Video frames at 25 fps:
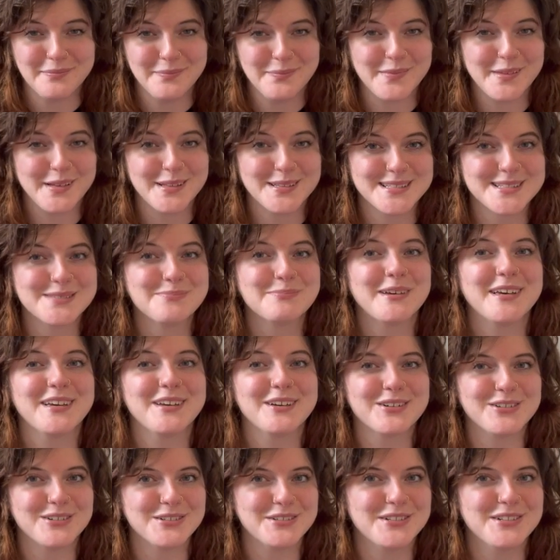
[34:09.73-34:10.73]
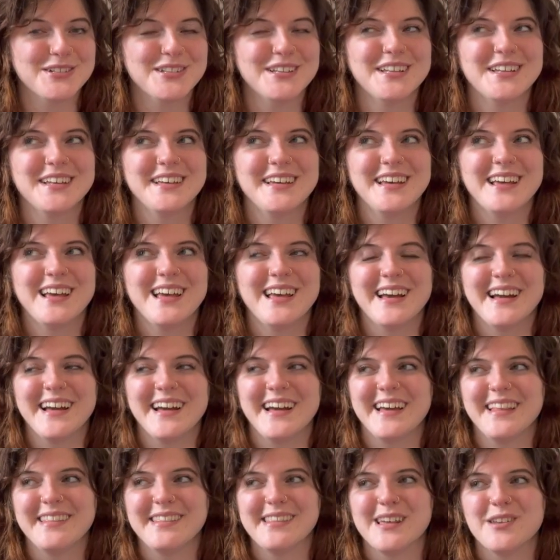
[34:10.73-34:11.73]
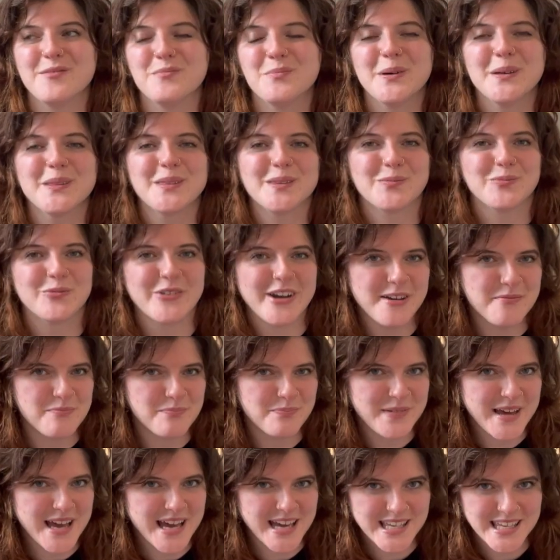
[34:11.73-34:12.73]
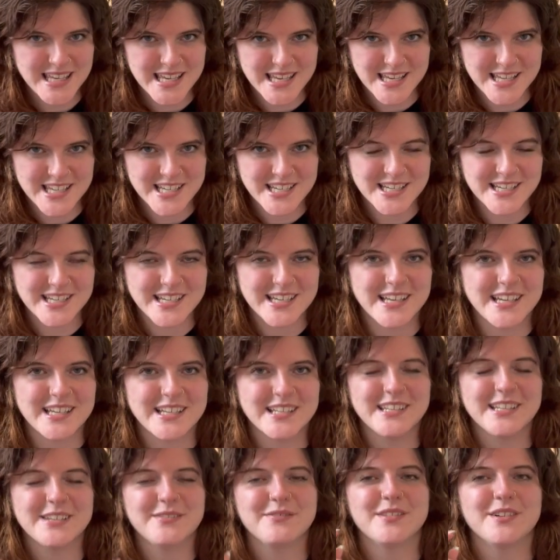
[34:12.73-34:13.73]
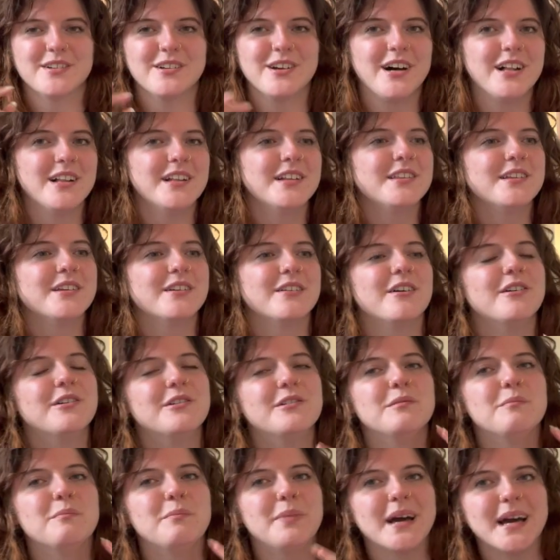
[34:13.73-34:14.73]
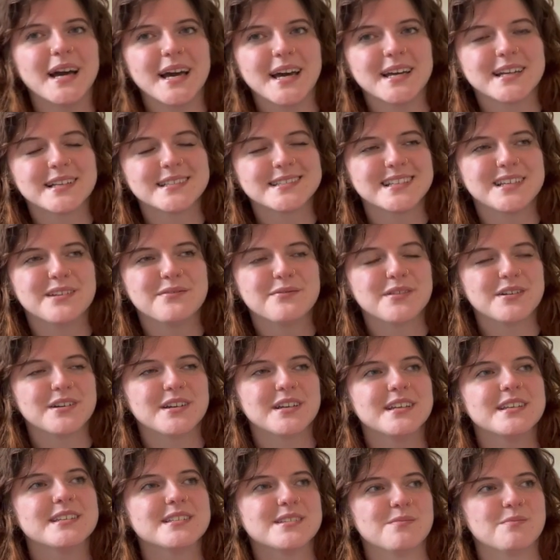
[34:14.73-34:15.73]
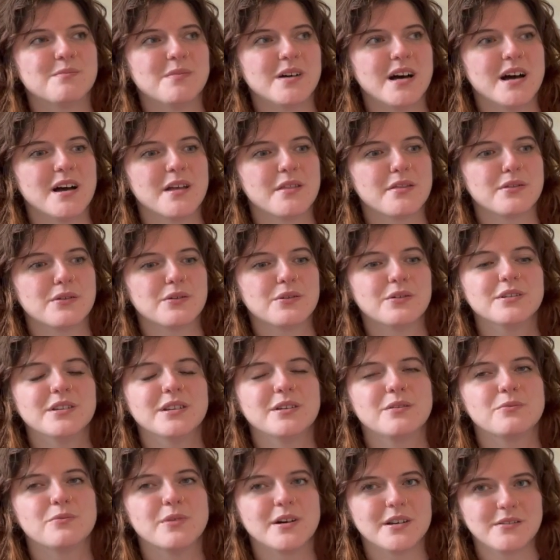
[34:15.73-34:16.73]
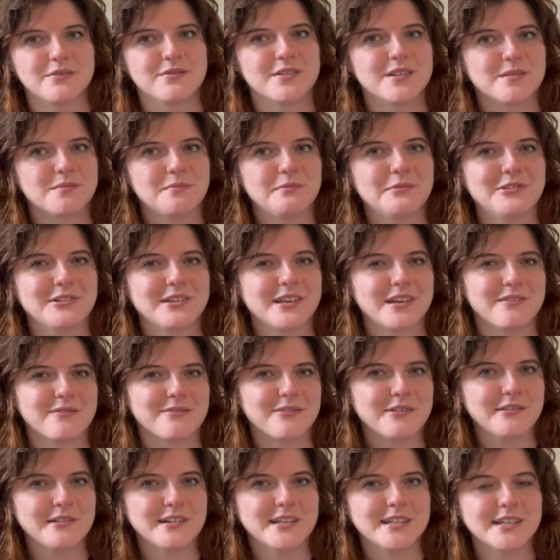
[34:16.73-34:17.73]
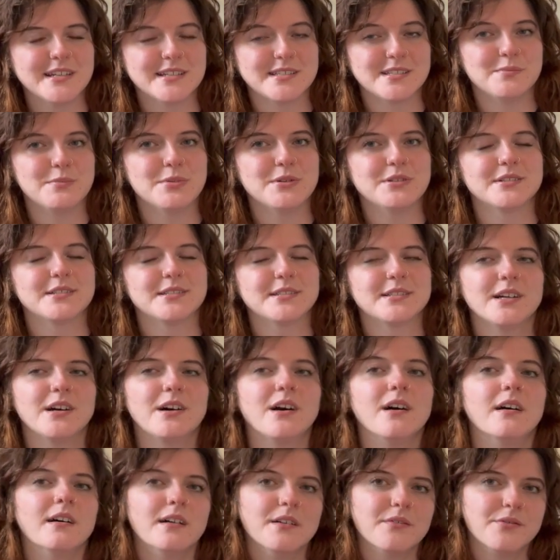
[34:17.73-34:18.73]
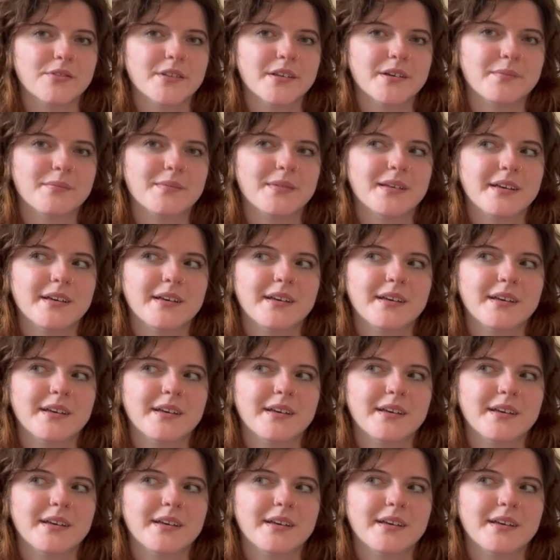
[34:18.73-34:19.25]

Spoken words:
That's my goal. And then put them right back in, and if they're all in their own bags, if there is a moth, only one of them will get ruined as opposed to all of them.